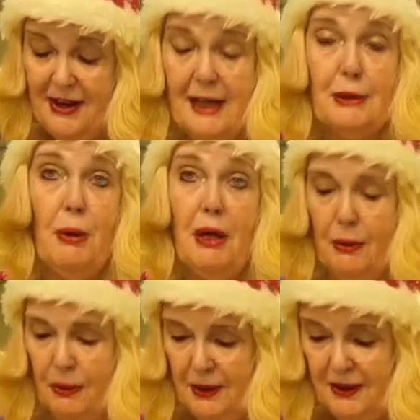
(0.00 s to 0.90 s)
as
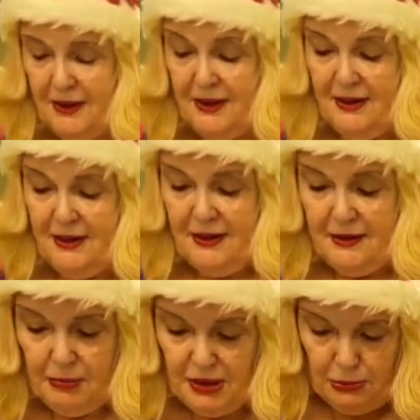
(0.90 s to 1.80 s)
well,
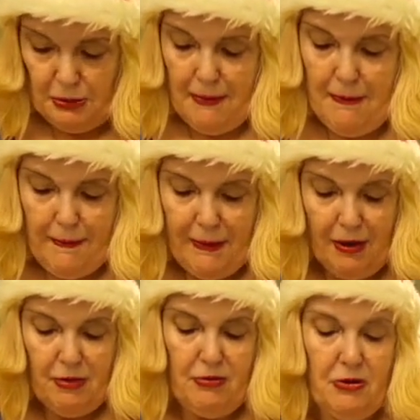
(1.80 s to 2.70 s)
which me and my
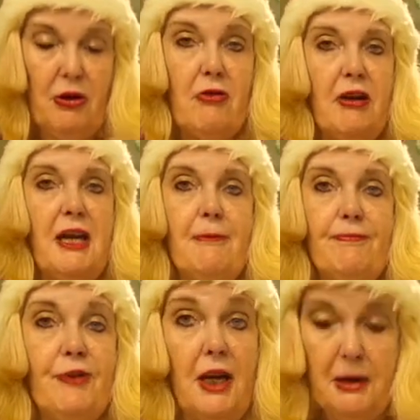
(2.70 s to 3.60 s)
partner are going to eat
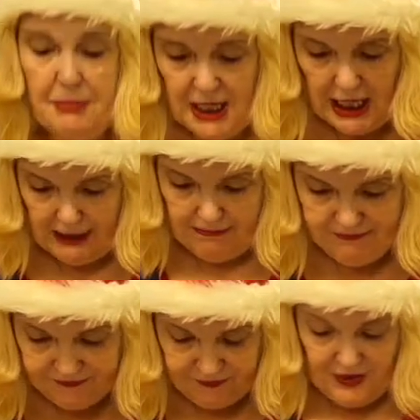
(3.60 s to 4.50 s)
in a minute.
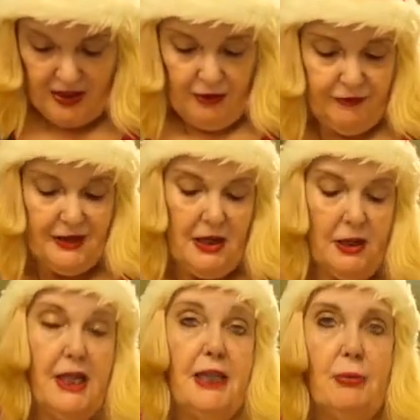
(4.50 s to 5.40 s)
I think
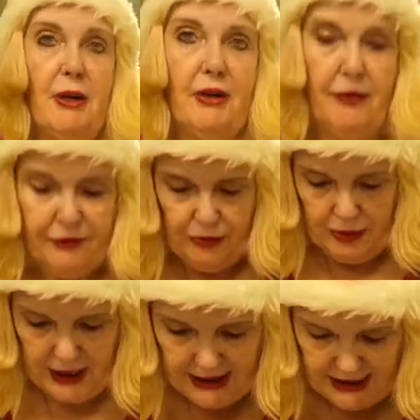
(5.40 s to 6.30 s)
I need one after
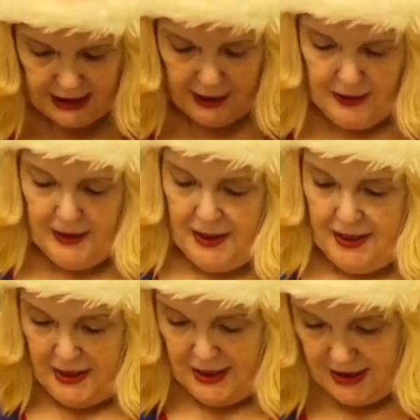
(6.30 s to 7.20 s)
all this.
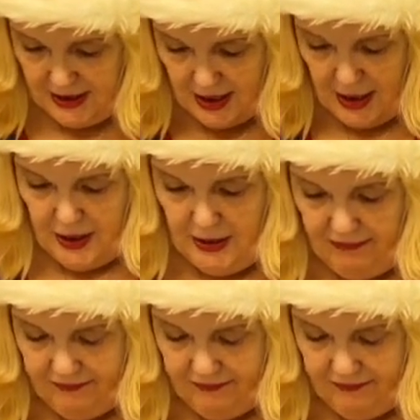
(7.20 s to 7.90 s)
So